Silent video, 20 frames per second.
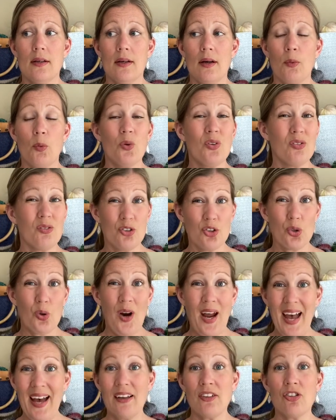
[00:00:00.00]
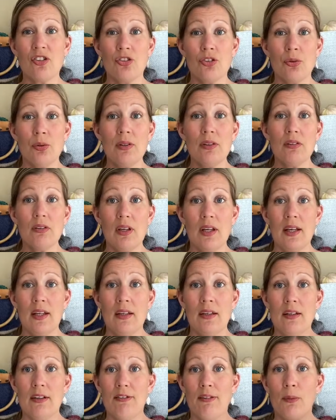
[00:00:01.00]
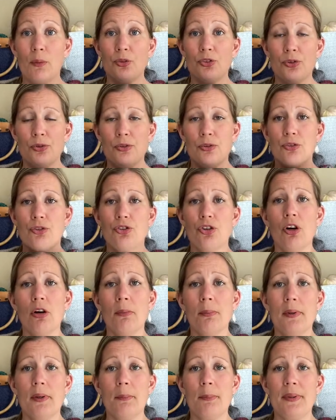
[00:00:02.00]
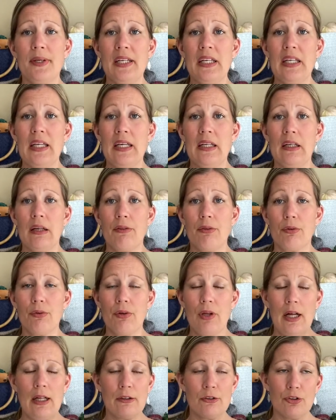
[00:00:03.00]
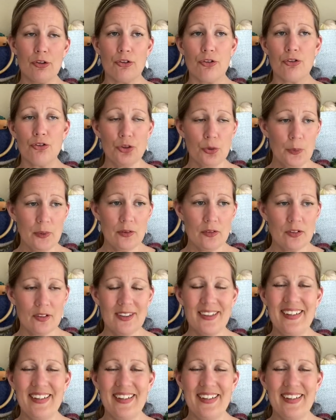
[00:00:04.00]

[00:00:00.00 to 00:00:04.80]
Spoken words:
I wasn't sure how to do it and if I would do a good job, but in the end I thought I'll just do it.